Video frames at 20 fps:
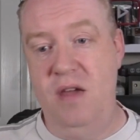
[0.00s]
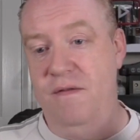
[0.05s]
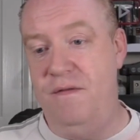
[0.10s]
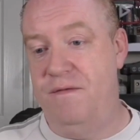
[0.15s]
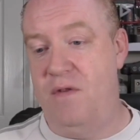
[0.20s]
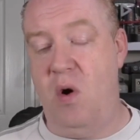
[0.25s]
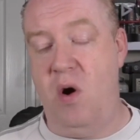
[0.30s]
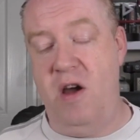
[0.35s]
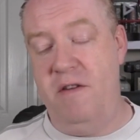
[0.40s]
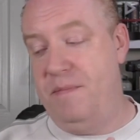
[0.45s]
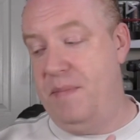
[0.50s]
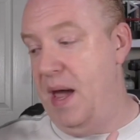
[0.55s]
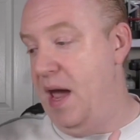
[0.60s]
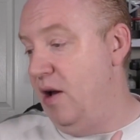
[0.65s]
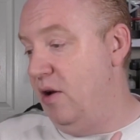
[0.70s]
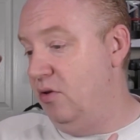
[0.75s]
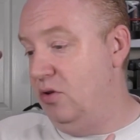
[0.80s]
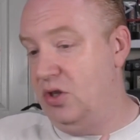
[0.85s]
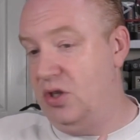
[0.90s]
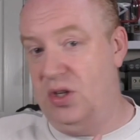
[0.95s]

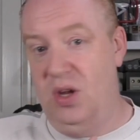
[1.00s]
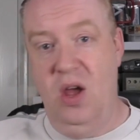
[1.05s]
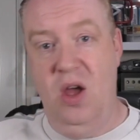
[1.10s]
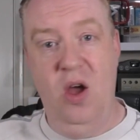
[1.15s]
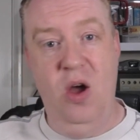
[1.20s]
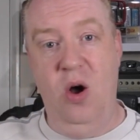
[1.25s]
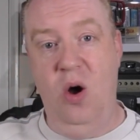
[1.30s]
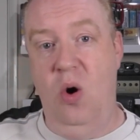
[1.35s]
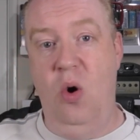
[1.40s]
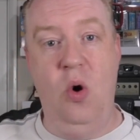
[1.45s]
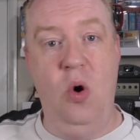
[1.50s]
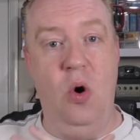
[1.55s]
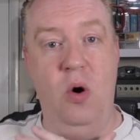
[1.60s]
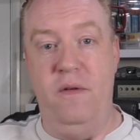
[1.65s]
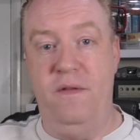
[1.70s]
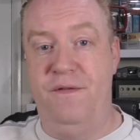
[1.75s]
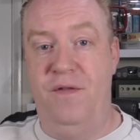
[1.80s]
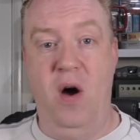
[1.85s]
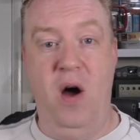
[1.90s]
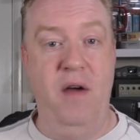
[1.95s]
£5 or
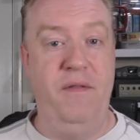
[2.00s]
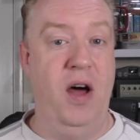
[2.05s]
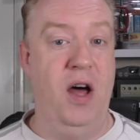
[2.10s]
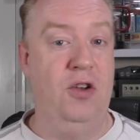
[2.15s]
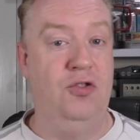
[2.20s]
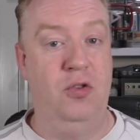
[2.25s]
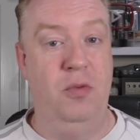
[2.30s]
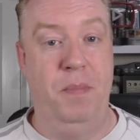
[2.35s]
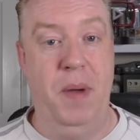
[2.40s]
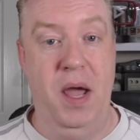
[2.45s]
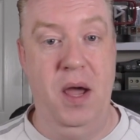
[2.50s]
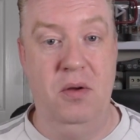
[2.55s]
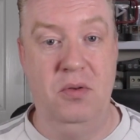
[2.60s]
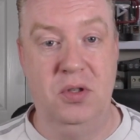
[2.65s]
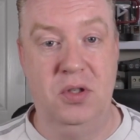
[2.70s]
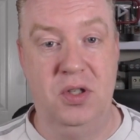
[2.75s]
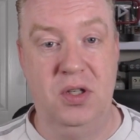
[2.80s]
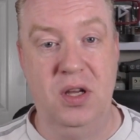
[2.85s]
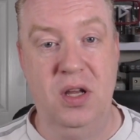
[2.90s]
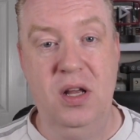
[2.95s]

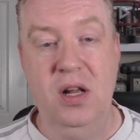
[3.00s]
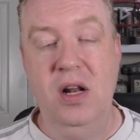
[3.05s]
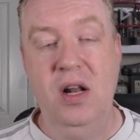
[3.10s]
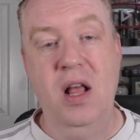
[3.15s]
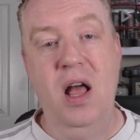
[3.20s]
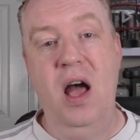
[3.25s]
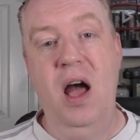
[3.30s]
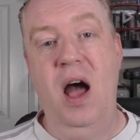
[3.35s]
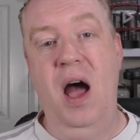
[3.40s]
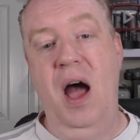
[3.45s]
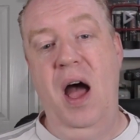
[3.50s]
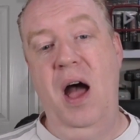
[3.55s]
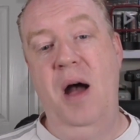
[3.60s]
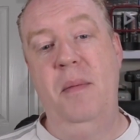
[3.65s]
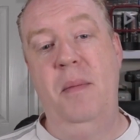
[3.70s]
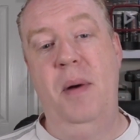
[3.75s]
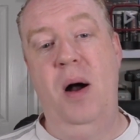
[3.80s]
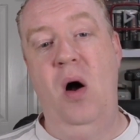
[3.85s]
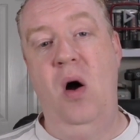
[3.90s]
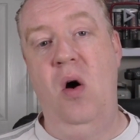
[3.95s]
£500.
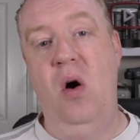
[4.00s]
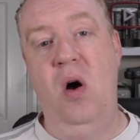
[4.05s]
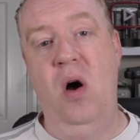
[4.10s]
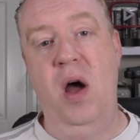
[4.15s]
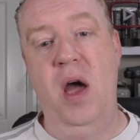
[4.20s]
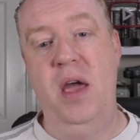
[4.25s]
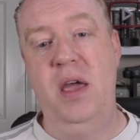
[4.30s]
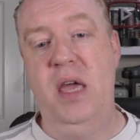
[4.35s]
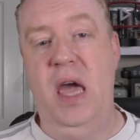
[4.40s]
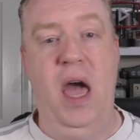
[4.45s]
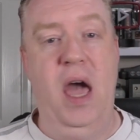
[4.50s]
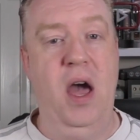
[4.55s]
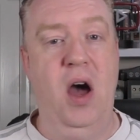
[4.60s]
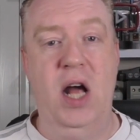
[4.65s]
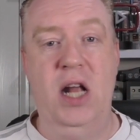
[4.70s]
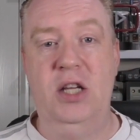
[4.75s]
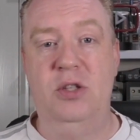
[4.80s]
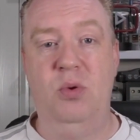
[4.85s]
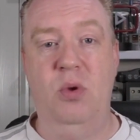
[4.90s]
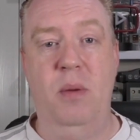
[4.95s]

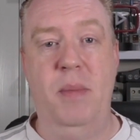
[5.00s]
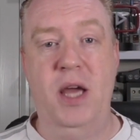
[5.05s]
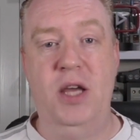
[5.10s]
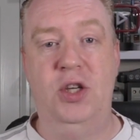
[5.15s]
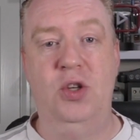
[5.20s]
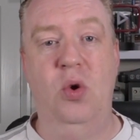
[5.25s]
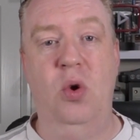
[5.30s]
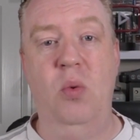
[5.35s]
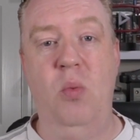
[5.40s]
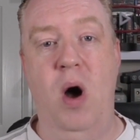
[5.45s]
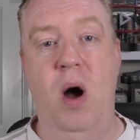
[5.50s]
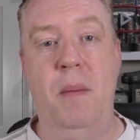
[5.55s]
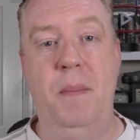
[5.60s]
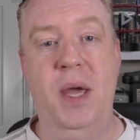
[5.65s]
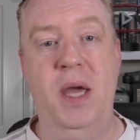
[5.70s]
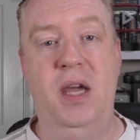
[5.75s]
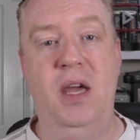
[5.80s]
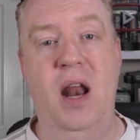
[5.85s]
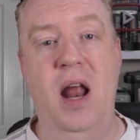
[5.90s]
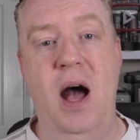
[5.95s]
I just want to make sure that what I'm
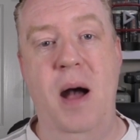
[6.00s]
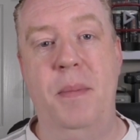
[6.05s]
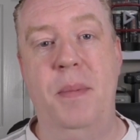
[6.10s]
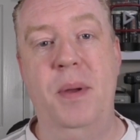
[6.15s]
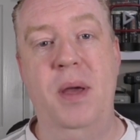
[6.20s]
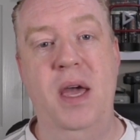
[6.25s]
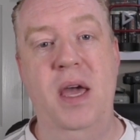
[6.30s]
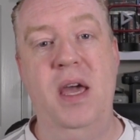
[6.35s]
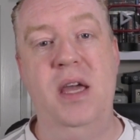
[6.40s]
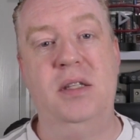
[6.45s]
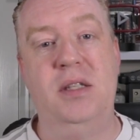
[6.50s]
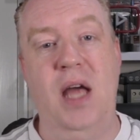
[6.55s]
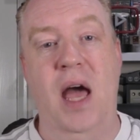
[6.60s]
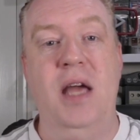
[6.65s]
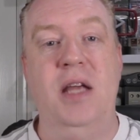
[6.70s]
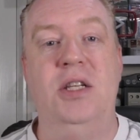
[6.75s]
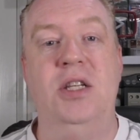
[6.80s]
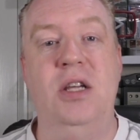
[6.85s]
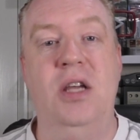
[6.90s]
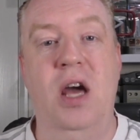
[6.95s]
picking up is
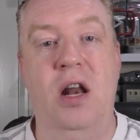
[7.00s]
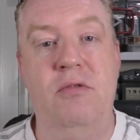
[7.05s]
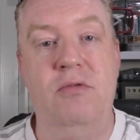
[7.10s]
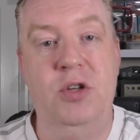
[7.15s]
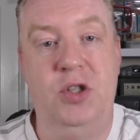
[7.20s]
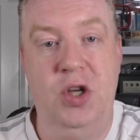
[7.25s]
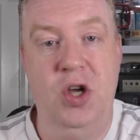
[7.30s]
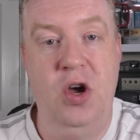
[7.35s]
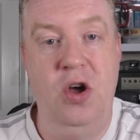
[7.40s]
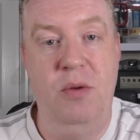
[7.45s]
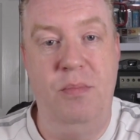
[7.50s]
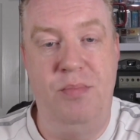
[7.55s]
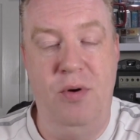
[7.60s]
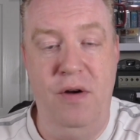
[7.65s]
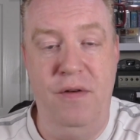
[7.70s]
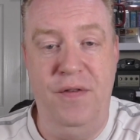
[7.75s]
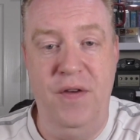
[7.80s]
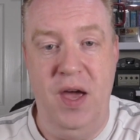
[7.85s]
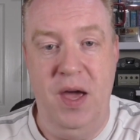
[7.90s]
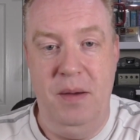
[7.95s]
actually going to return a
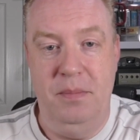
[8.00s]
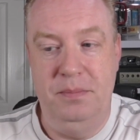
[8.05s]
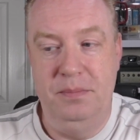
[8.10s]
profit.